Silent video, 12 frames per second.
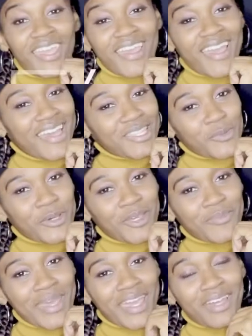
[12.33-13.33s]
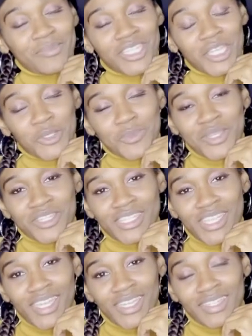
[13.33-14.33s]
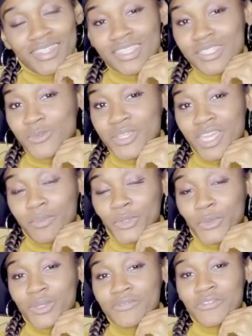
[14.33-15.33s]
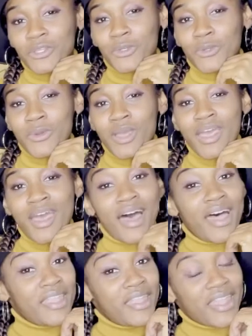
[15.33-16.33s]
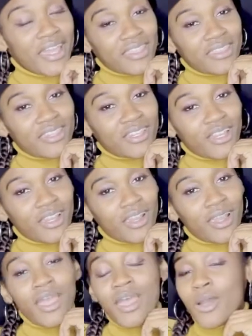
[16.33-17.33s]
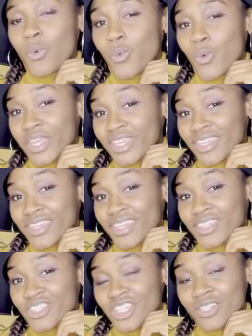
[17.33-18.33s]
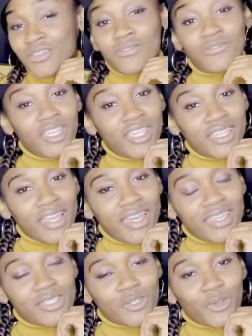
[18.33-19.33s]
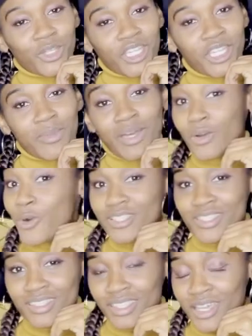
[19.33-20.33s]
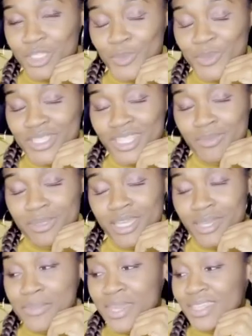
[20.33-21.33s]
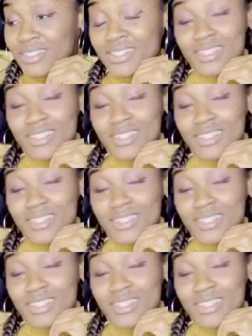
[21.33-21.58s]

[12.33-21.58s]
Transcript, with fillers: Hey guys, welcome back. I'm Shay with Pure Shadee, and this week I'm going to review another Wicked Kitchen vegan ice cream. Of course, it's 100% plant-based.